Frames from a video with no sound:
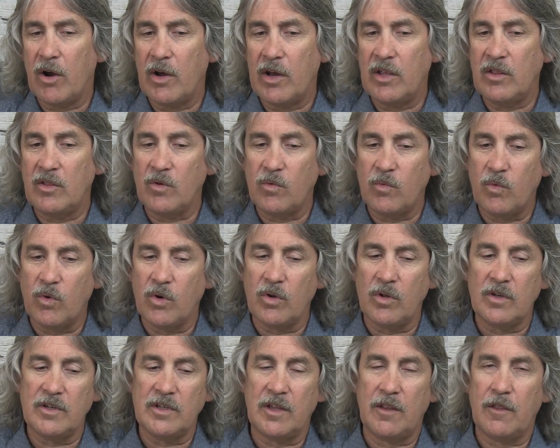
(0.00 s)
in the
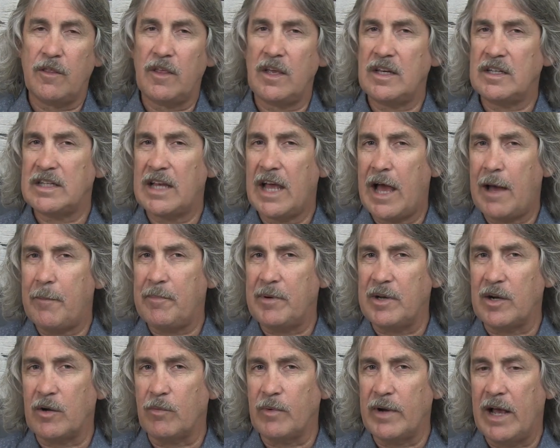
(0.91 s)
world and things
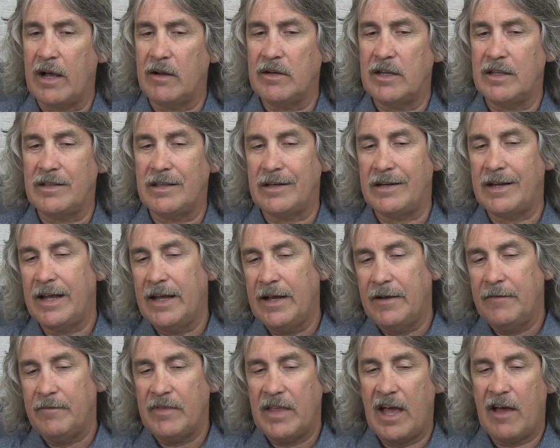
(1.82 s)
happening around it that
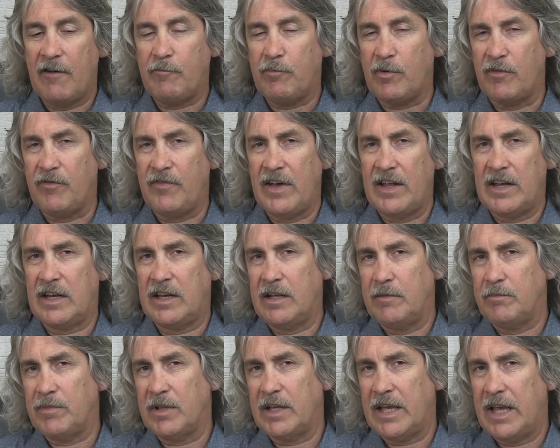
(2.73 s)
have prophetic
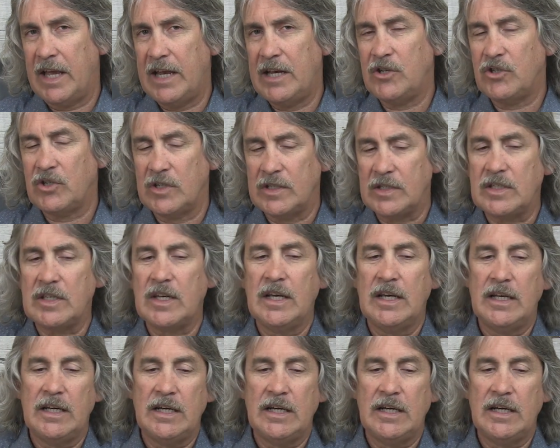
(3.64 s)
implications,